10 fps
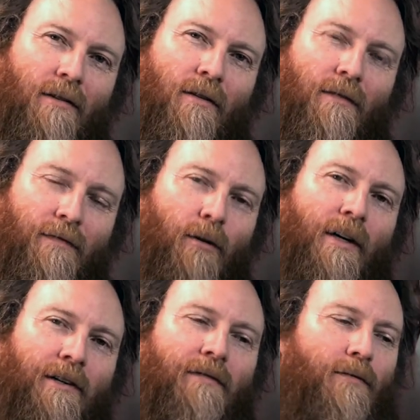or
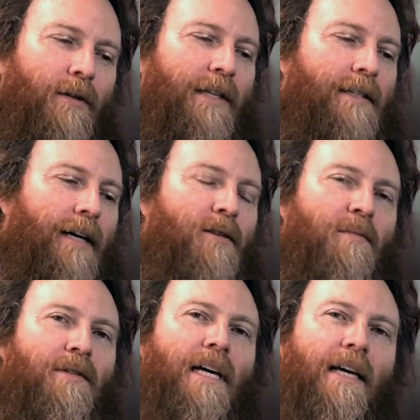440 cycles
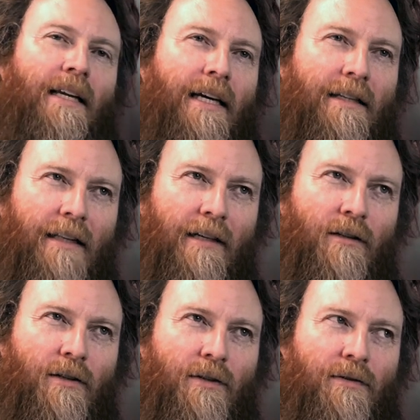per second, as things
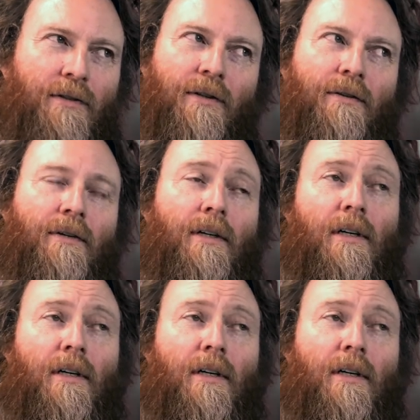are tuned to.